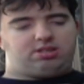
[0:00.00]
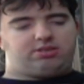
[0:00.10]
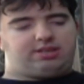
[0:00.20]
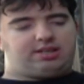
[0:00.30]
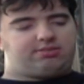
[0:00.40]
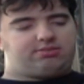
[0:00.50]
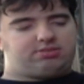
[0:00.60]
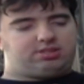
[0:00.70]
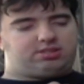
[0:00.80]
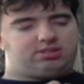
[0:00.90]
Oh yeah,
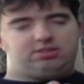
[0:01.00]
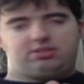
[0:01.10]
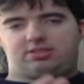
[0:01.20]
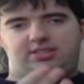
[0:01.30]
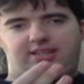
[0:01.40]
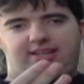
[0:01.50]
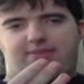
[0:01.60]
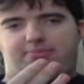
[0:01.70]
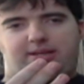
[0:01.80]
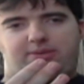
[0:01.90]
I didn't
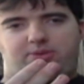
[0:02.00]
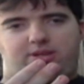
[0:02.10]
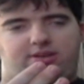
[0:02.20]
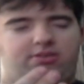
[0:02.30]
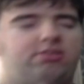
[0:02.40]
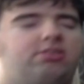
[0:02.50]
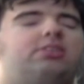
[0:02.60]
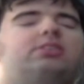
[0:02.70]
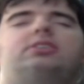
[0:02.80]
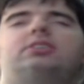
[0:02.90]
count Black Widow.
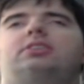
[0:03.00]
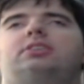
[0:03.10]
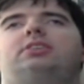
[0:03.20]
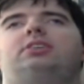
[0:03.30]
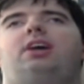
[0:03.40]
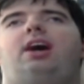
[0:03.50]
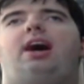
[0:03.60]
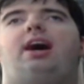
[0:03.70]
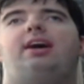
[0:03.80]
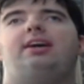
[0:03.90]

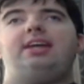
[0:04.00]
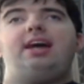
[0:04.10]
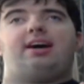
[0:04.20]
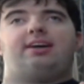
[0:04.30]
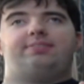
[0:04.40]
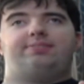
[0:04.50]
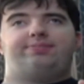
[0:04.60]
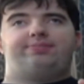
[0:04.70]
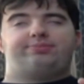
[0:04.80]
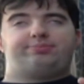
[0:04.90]
Yeah,
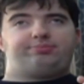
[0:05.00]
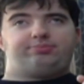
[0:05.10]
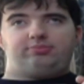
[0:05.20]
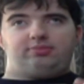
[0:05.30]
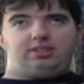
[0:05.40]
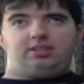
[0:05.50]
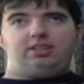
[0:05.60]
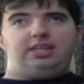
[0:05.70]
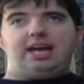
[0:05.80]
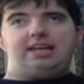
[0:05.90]

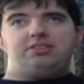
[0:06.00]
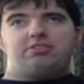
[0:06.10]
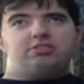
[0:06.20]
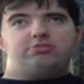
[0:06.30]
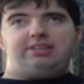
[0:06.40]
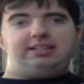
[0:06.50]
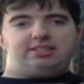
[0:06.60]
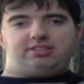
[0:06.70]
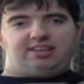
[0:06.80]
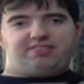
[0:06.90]
you could really
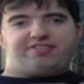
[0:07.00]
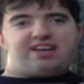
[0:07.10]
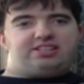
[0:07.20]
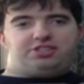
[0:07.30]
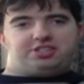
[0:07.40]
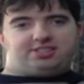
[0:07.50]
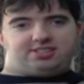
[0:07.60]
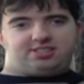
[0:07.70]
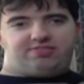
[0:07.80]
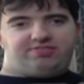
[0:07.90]
do the
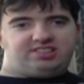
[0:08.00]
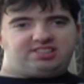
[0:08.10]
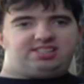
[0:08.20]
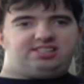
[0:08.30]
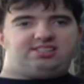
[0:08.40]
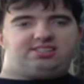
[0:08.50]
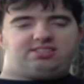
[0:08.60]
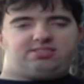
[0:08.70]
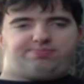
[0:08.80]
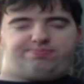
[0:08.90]
Avengers
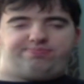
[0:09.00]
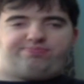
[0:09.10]
versus